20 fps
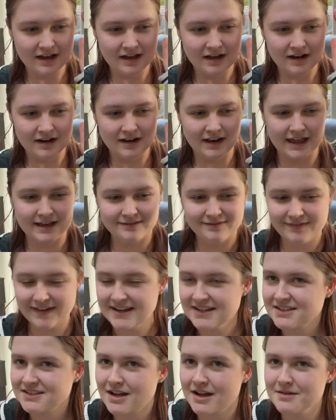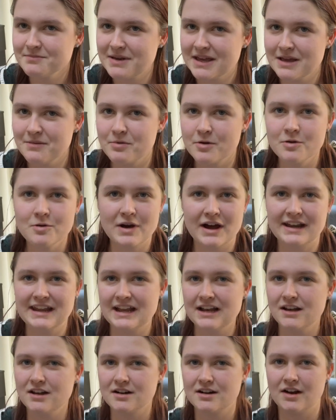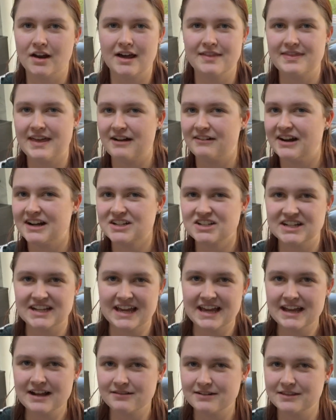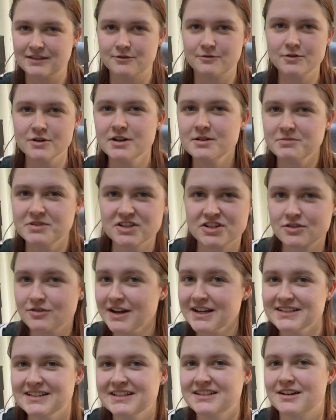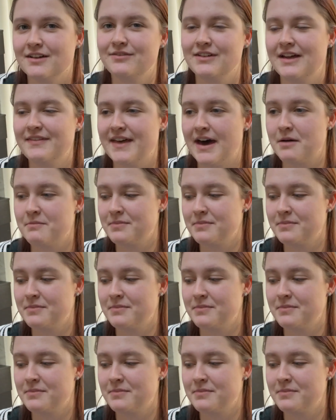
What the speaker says: like FaceTime people and it look like they're actually here in the room, just crazy stuff like that.